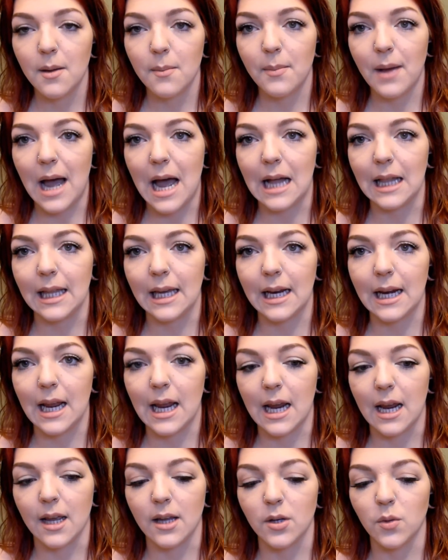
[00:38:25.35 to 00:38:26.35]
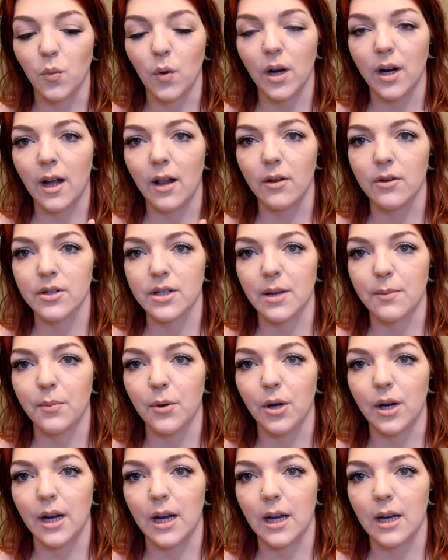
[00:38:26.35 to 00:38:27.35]
palette and what colors I
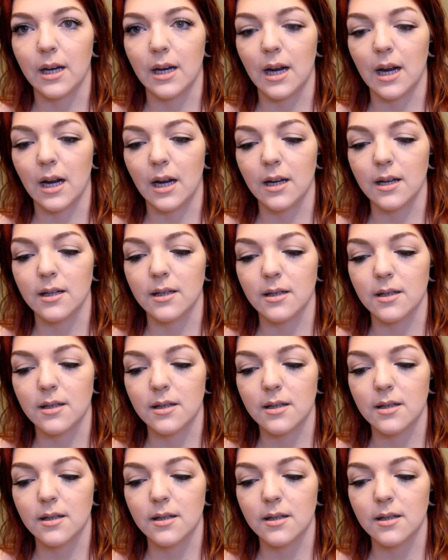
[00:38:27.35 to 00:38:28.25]
put in and